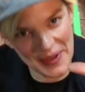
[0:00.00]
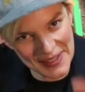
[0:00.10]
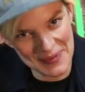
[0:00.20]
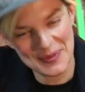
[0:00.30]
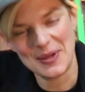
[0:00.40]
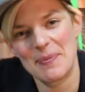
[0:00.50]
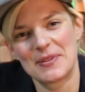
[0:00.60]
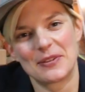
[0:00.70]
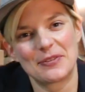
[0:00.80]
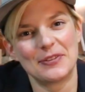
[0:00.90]
Welcome to
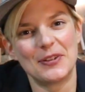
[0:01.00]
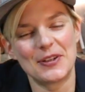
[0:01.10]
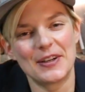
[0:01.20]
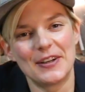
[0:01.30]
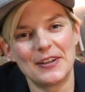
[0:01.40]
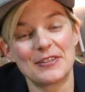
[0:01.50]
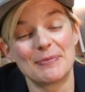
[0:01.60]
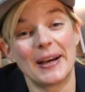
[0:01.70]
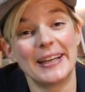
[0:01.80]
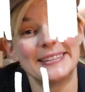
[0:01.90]
episode 4 of
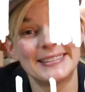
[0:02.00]
my